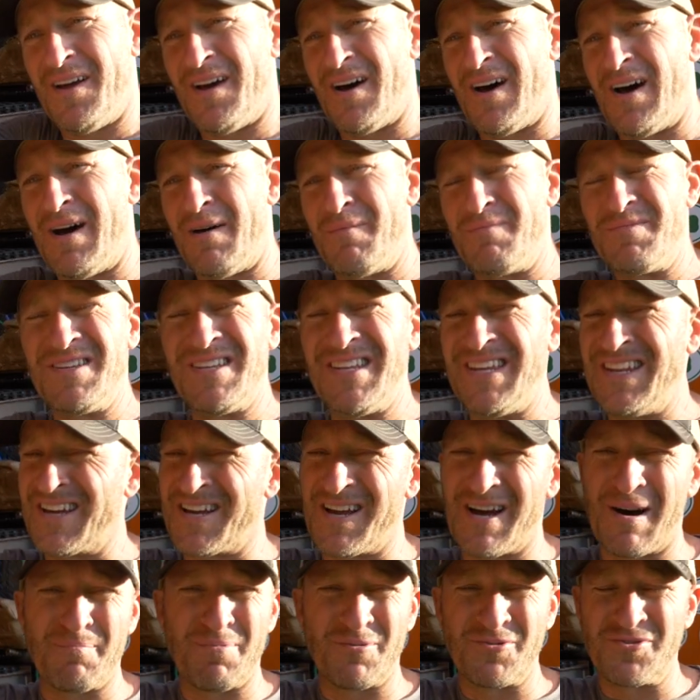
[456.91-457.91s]
You need a
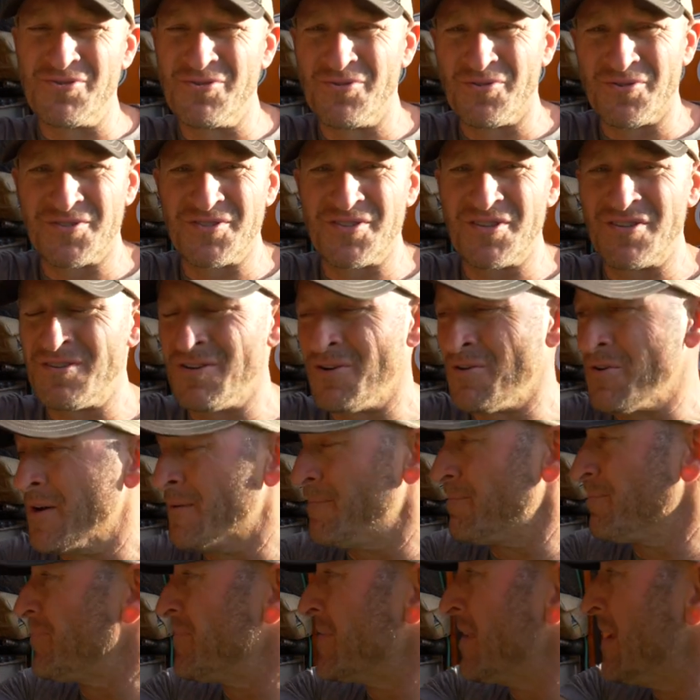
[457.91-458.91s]
couple tools to do it.